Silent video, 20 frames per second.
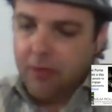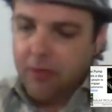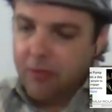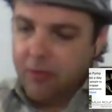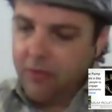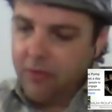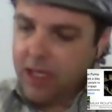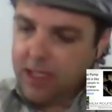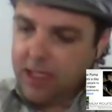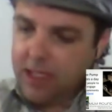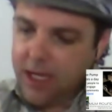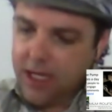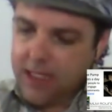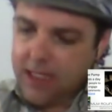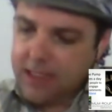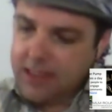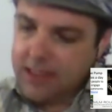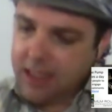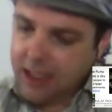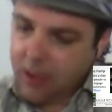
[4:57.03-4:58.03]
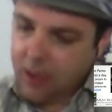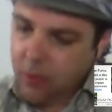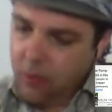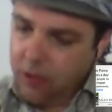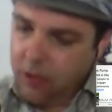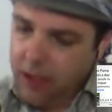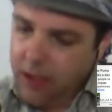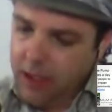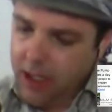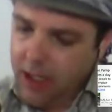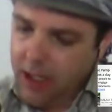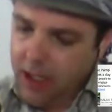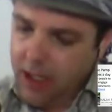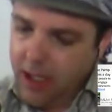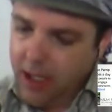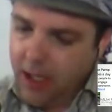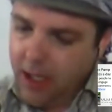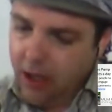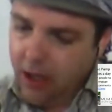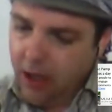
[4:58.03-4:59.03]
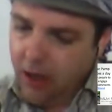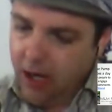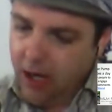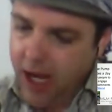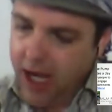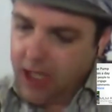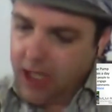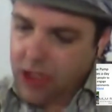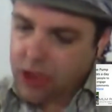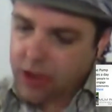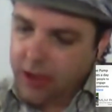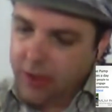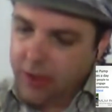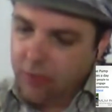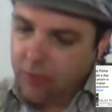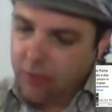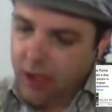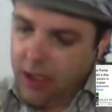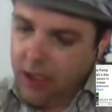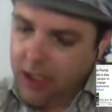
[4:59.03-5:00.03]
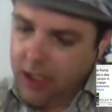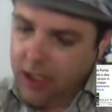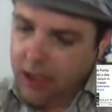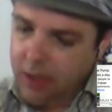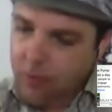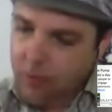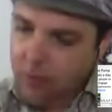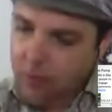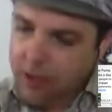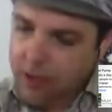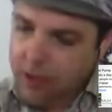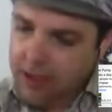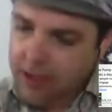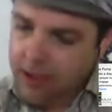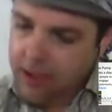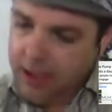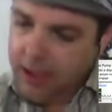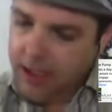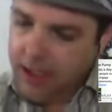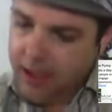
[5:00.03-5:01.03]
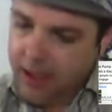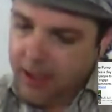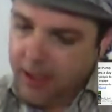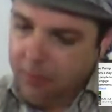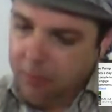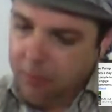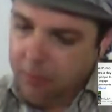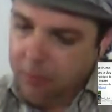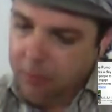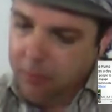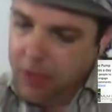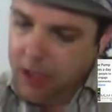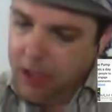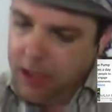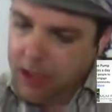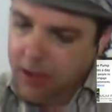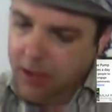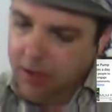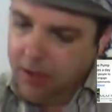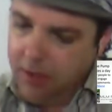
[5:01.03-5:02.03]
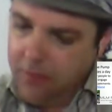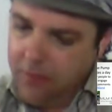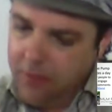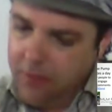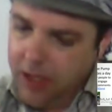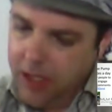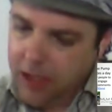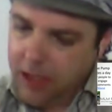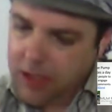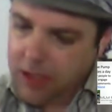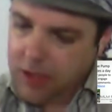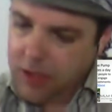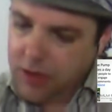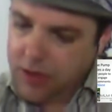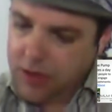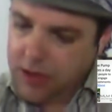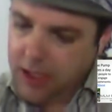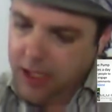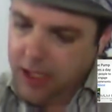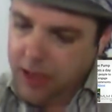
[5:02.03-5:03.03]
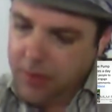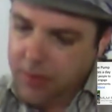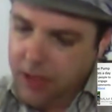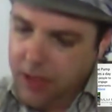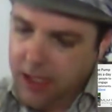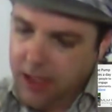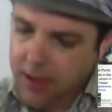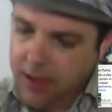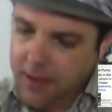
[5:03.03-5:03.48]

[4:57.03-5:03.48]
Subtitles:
Fantastic. We are actually running with a bit of extra time,